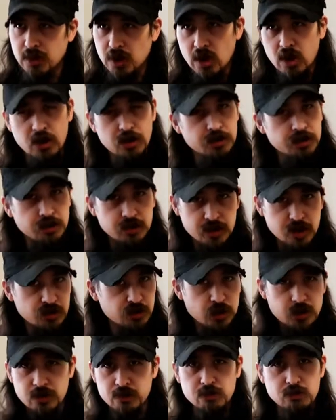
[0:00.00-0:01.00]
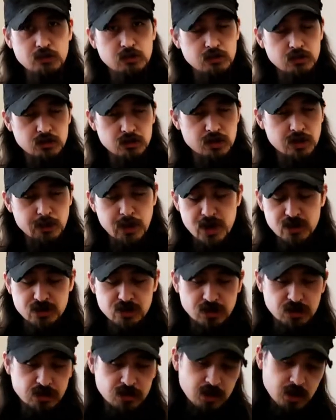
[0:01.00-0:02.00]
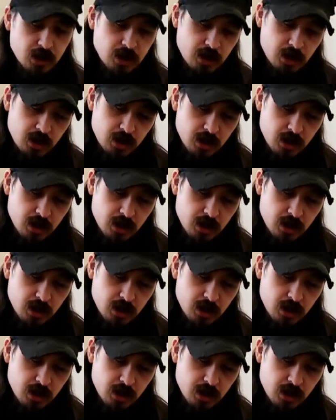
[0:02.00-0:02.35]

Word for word: beyond the different dimensions,